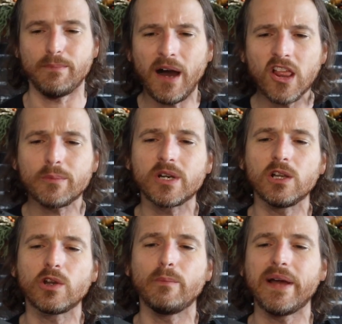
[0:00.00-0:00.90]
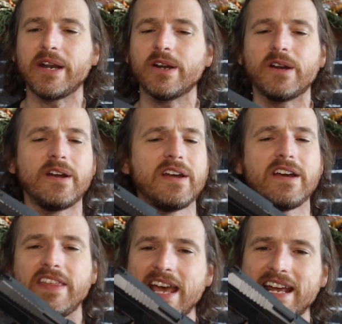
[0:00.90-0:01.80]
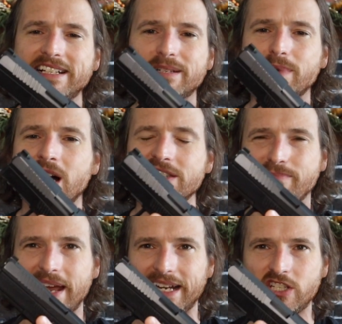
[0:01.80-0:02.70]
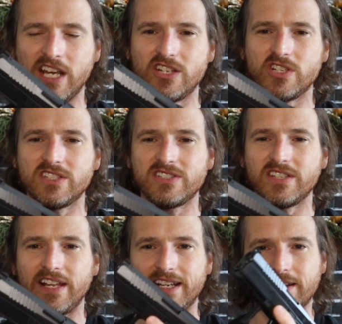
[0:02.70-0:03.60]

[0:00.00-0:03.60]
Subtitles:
polymer a little better, they added some cosmetic changes like